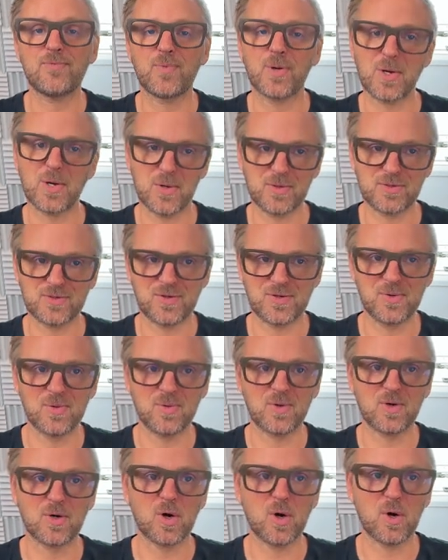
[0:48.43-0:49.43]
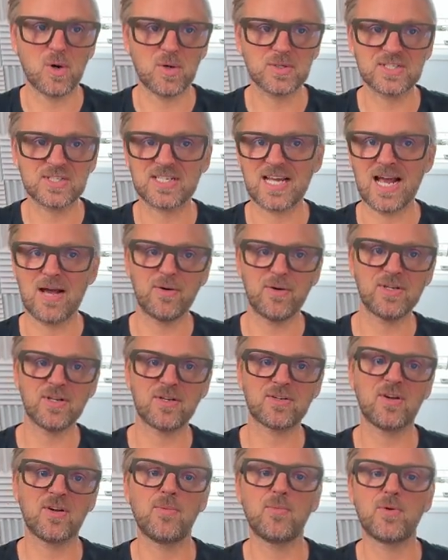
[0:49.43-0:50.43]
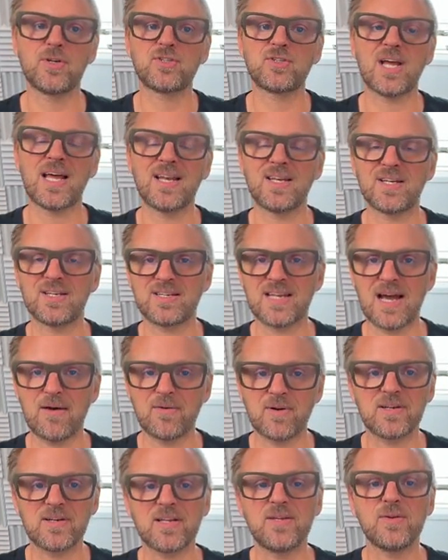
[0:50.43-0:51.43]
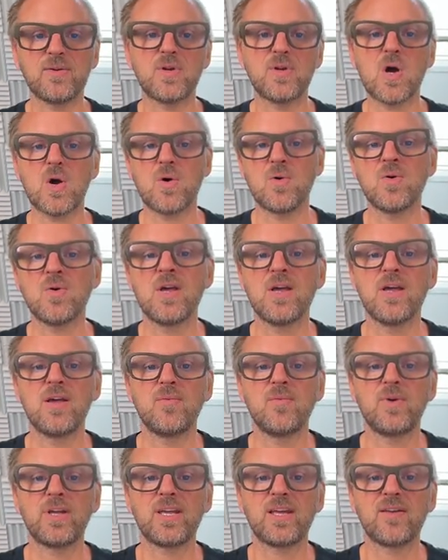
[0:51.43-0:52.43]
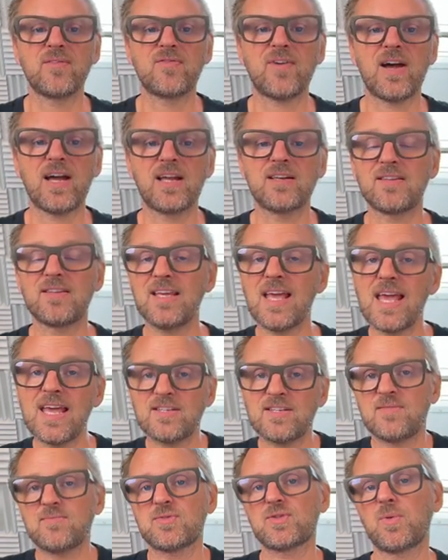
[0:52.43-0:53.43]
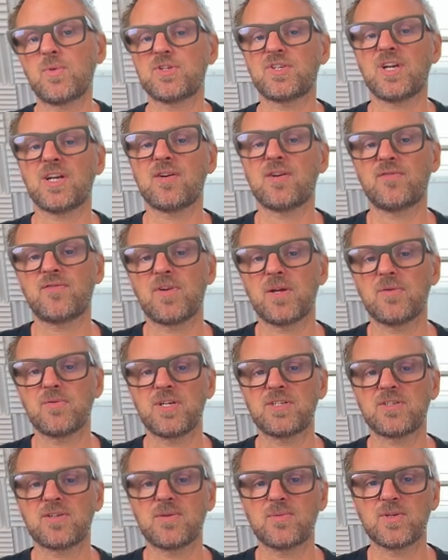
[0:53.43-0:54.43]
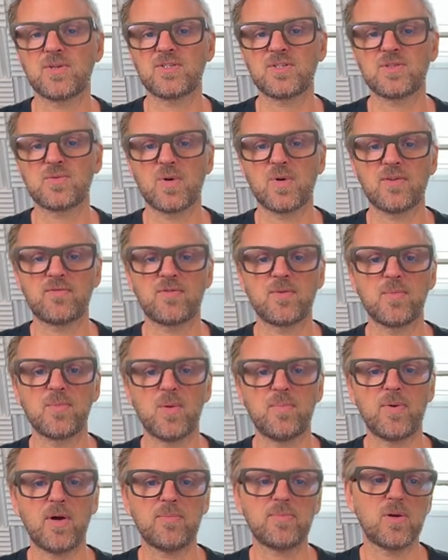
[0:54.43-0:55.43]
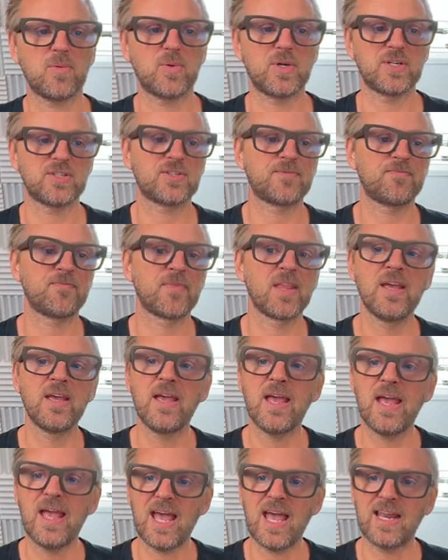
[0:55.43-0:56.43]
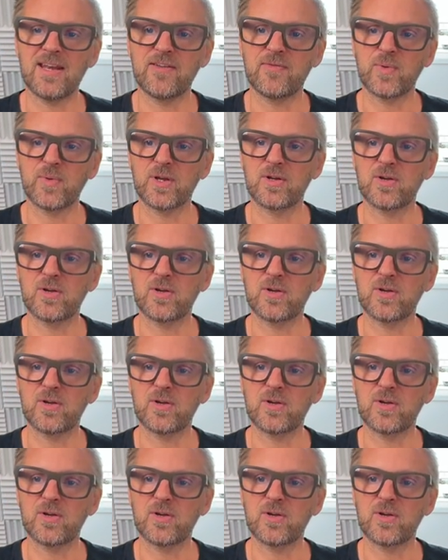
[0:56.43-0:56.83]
if we go to core dot skaarhoj dot com, which undoubtedly you know, we can find the ATEM switching configuration, which is one of the more popular ones. And if we